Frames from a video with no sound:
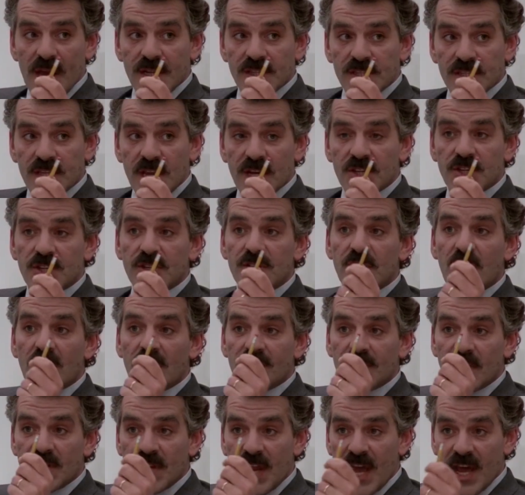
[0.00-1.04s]
who
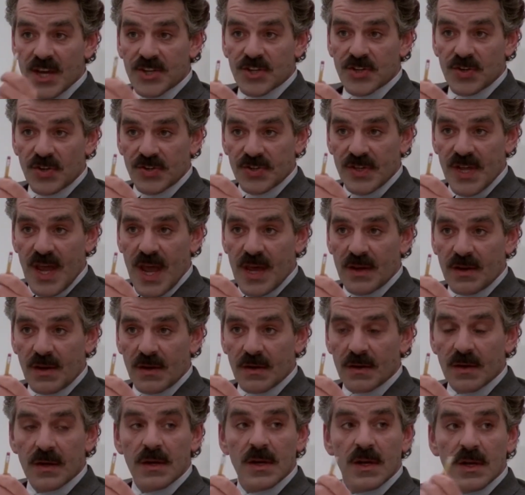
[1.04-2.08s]
literally had been a
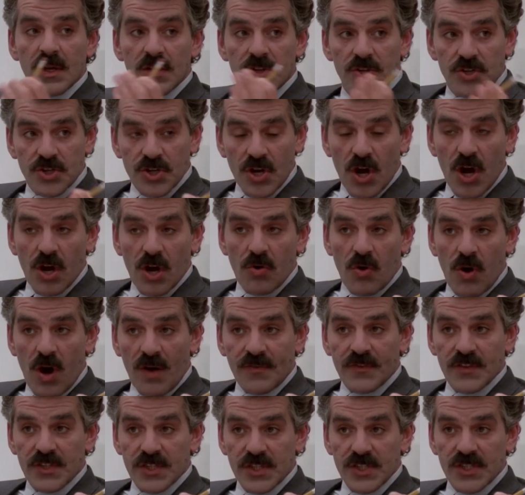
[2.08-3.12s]
Chicago cop, was
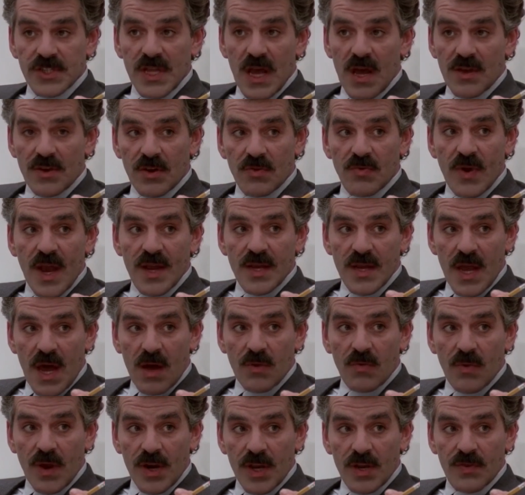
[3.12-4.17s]
a Chicago cop
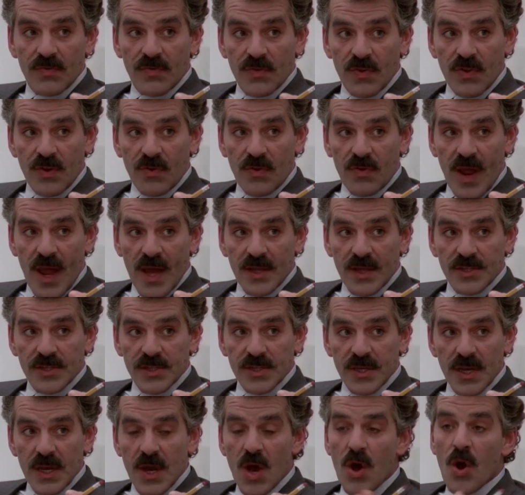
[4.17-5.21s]
when we shot it.
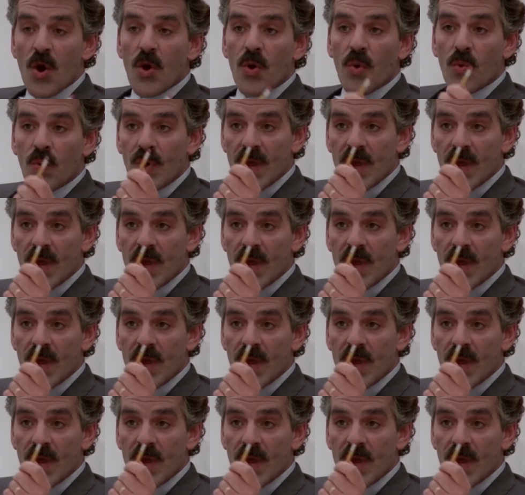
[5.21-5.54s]
And